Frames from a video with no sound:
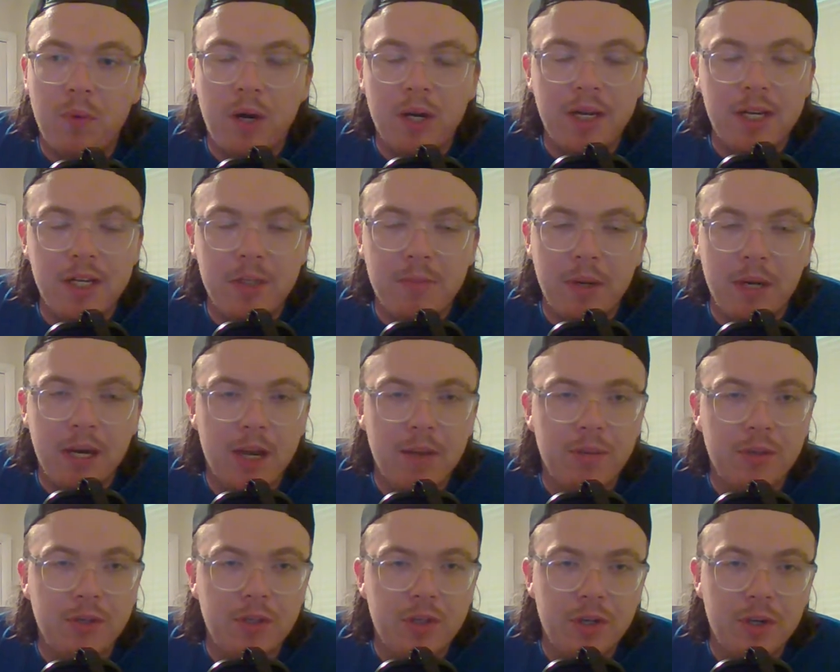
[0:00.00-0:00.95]
he's been
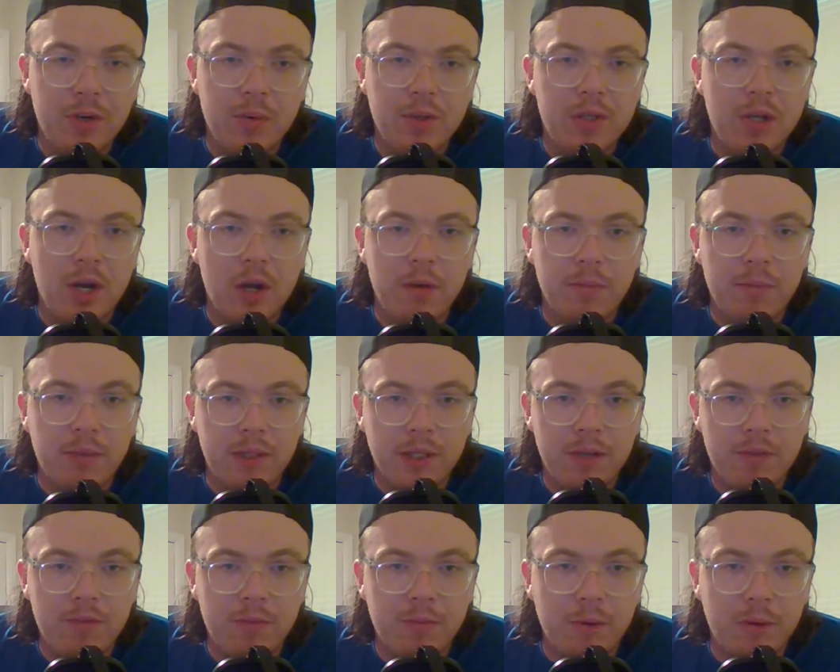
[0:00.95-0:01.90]
able to do is
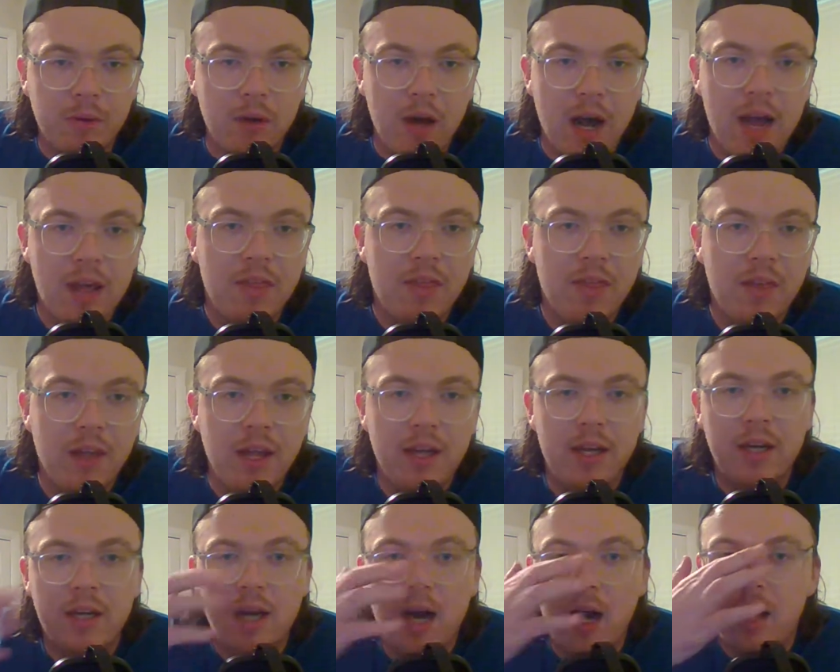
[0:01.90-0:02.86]
unbelievable. I
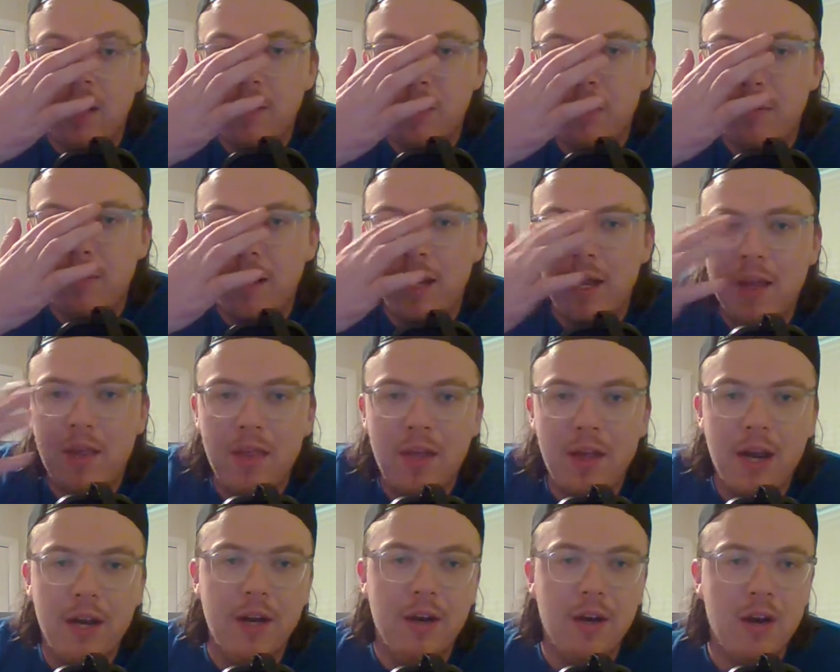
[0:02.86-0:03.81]
think a Conn Smythe
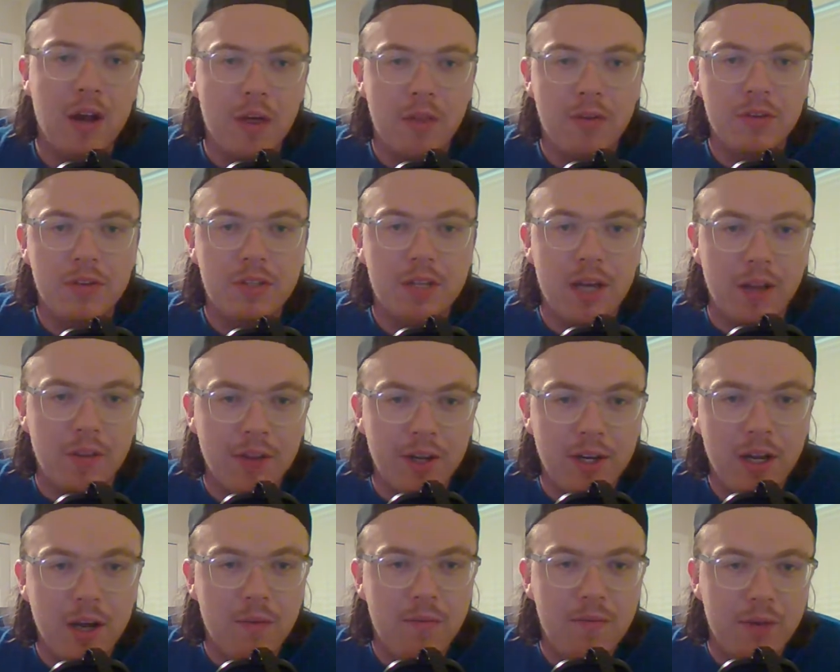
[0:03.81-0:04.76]
and another Stanley
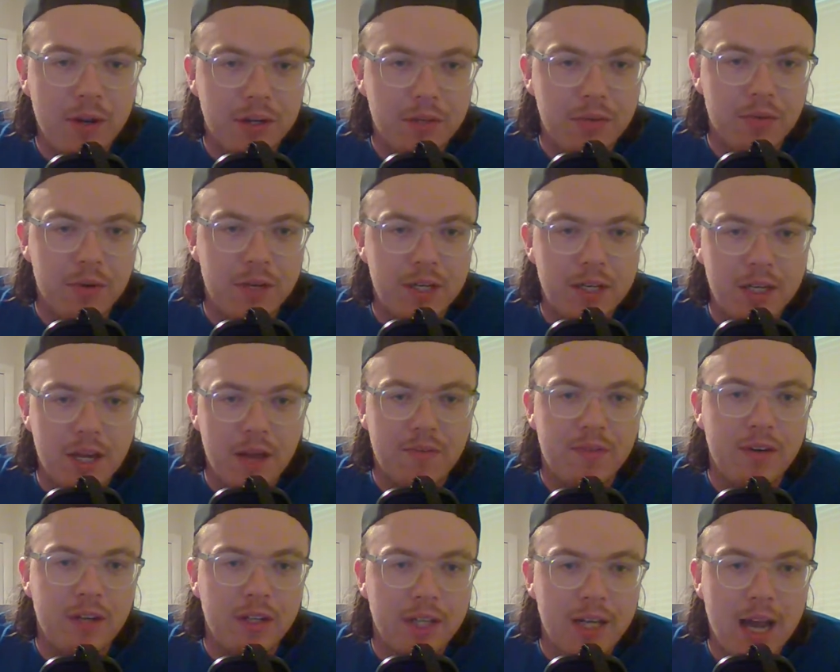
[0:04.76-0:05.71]
Cup victory
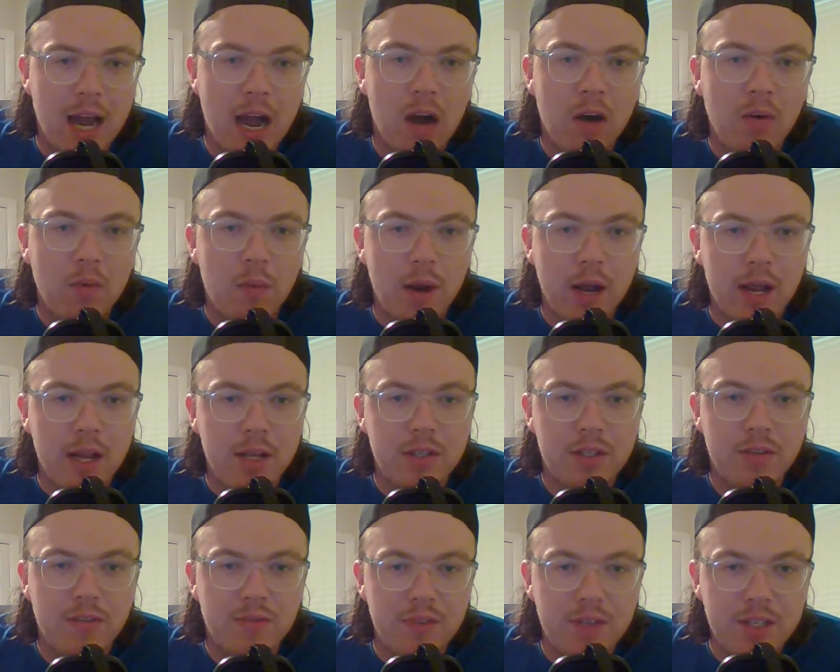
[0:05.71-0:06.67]
definitely
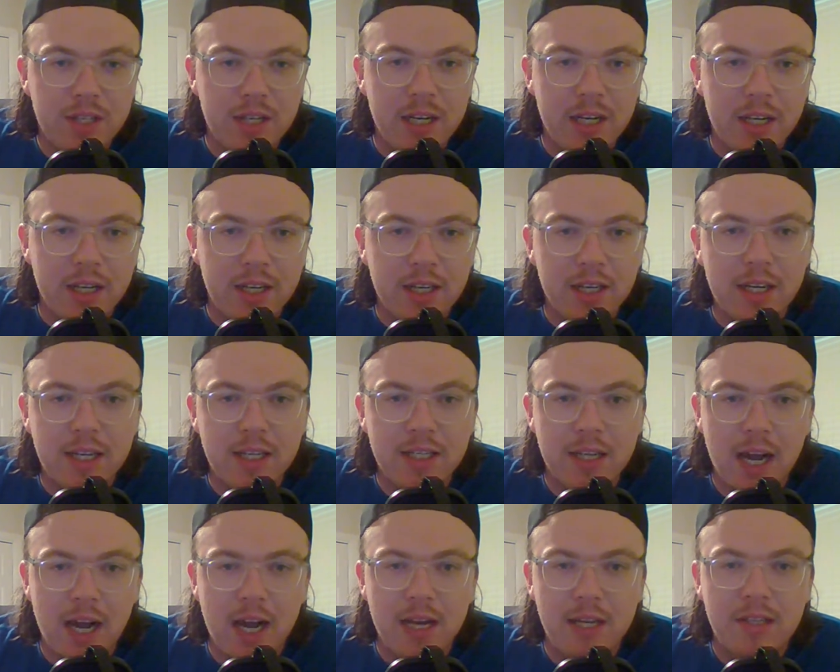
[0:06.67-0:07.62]
outweighs the Vezina in his
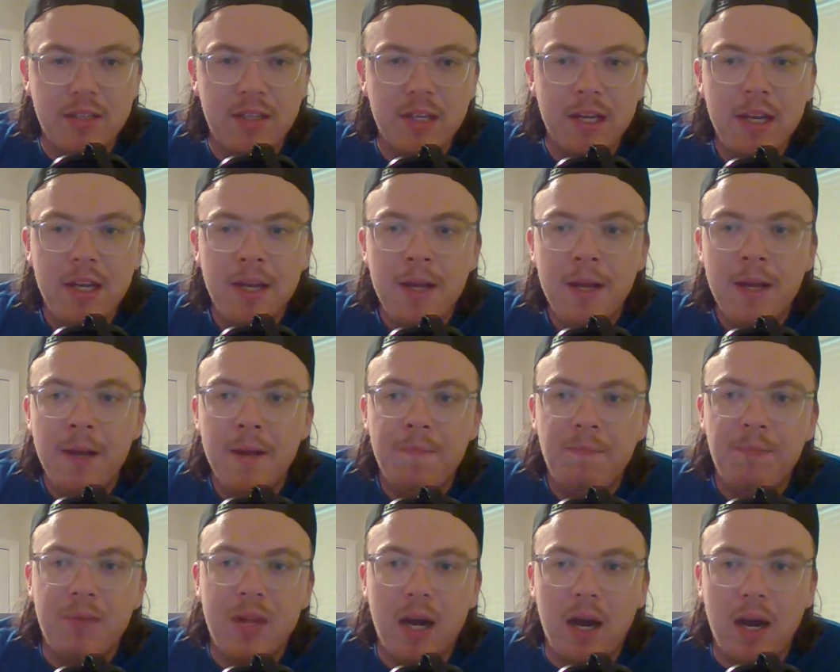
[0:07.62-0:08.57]
eyes.
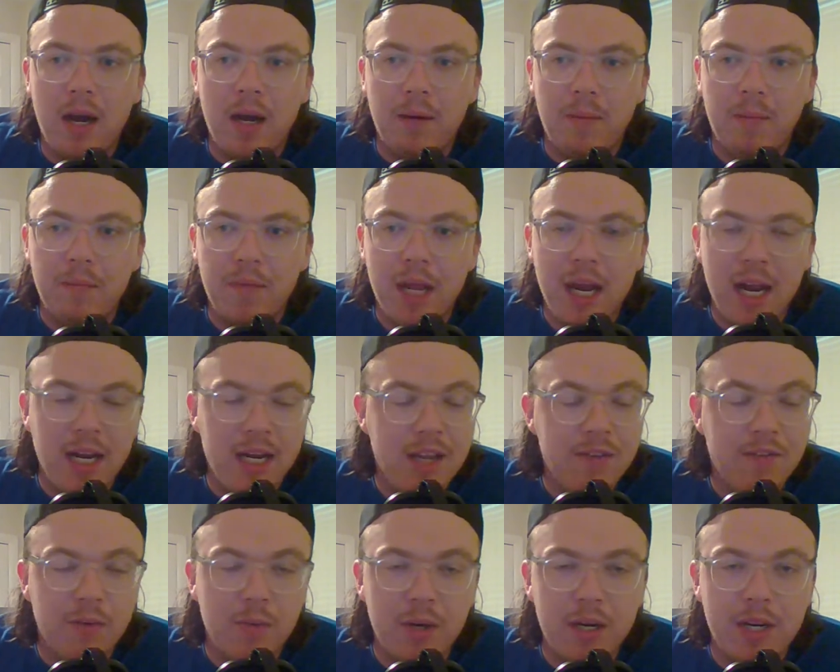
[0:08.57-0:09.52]
And
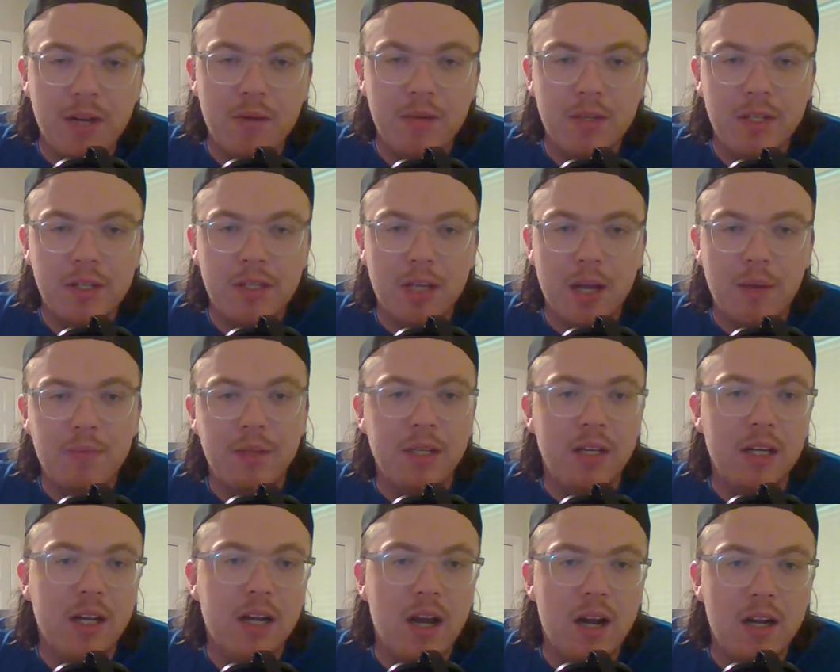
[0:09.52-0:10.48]
even when he was
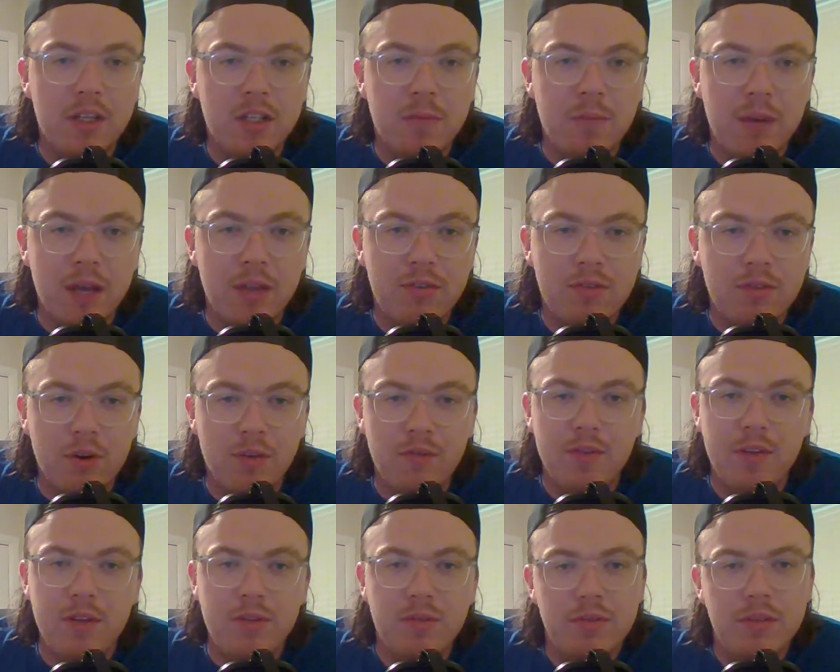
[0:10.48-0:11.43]
accepting the Conn Smythe
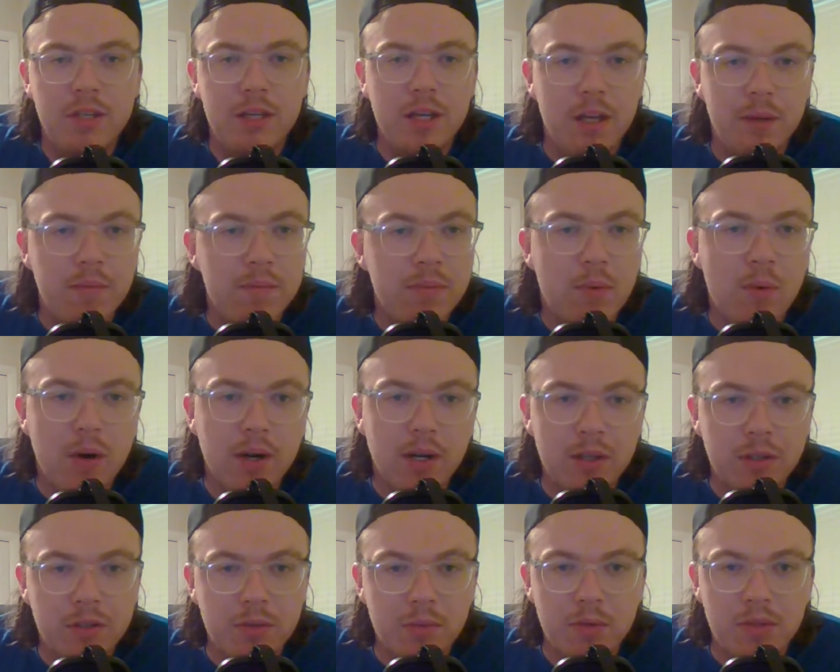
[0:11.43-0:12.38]
trophy, you see him
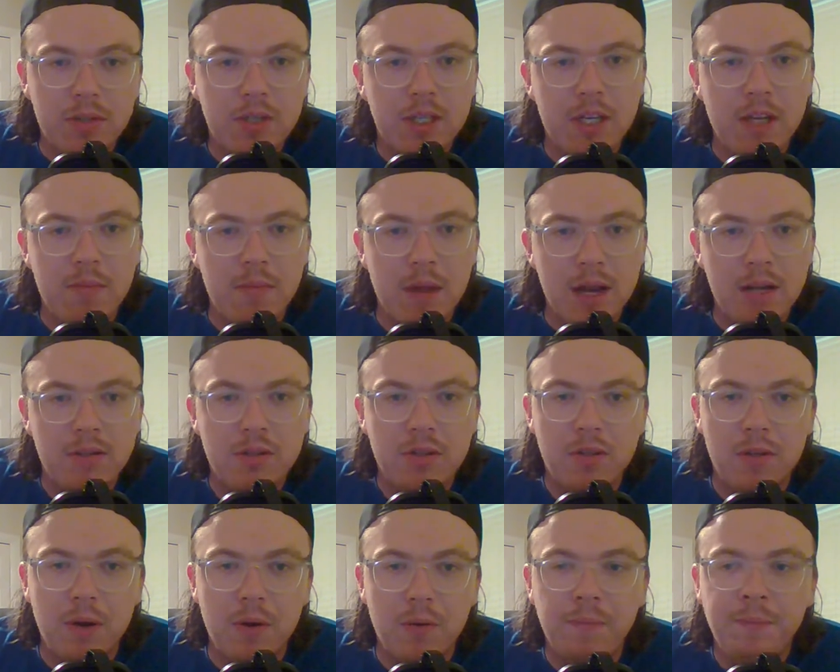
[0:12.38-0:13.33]
pointing to his teammates.
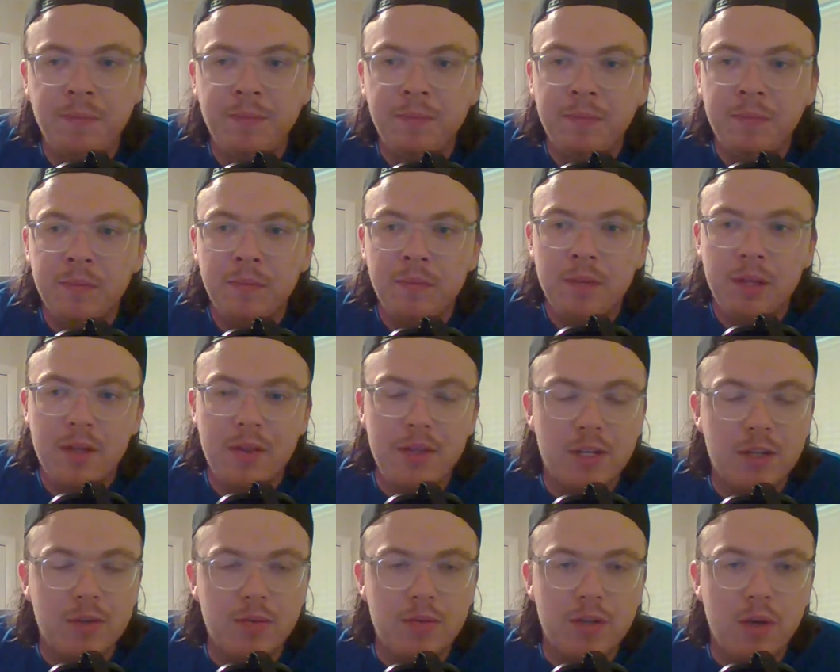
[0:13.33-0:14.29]
So
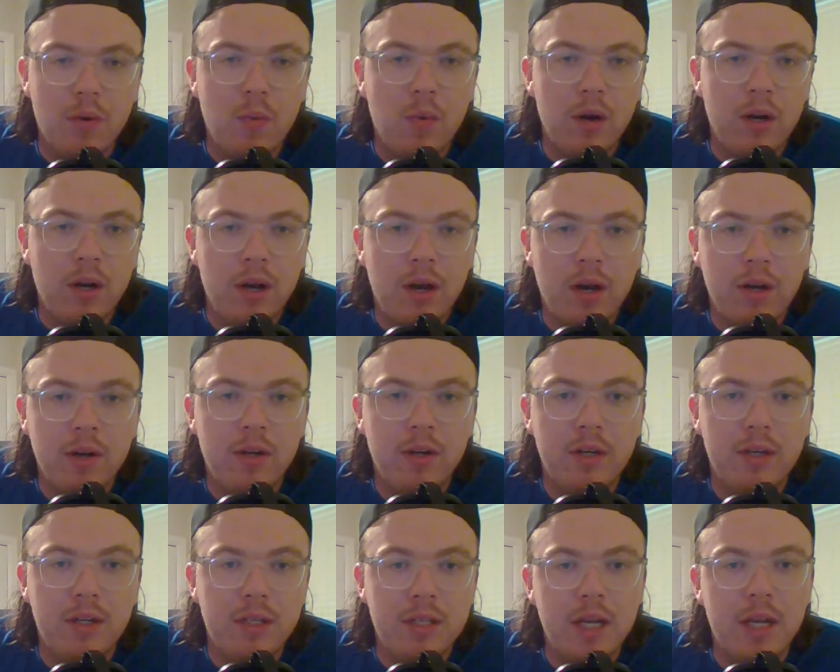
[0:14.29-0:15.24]
this was a
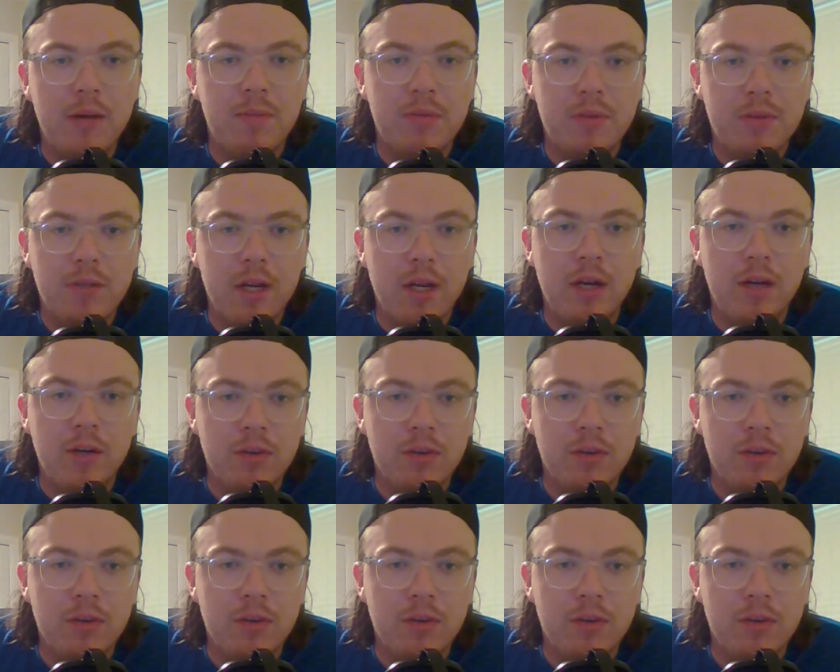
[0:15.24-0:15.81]
110%